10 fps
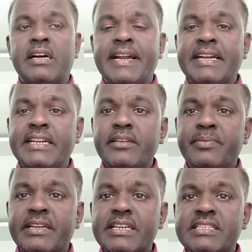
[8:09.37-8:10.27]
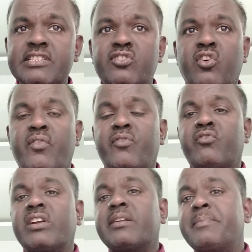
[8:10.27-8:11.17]
identifications of
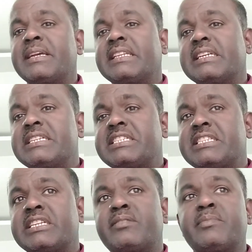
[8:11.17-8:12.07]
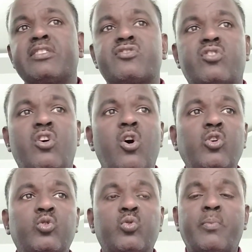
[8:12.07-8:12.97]
work method statements. So
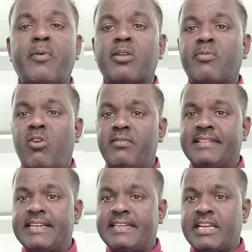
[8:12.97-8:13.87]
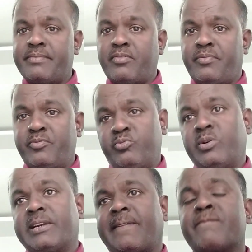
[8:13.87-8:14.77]
how to perform that type of
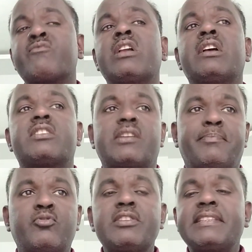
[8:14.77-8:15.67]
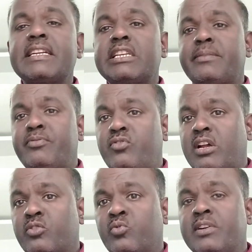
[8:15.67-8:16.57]
work? Suppose that if you
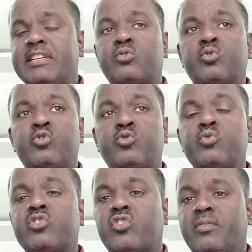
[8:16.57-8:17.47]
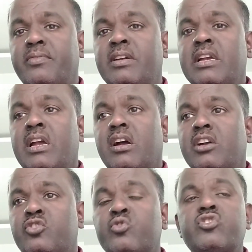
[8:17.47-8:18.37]
are going to use
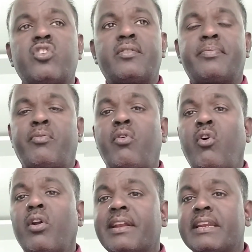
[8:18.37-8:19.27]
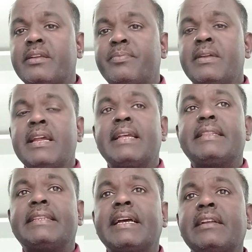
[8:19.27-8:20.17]
of forklift,
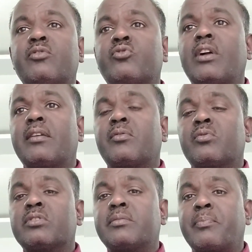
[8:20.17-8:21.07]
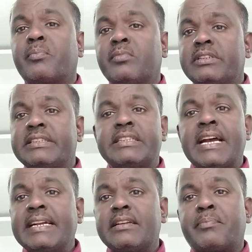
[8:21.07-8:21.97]
then
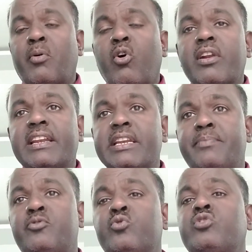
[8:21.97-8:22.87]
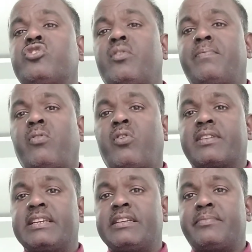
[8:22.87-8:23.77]
that use of
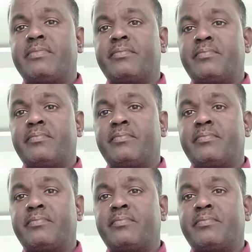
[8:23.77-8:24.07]
forklift,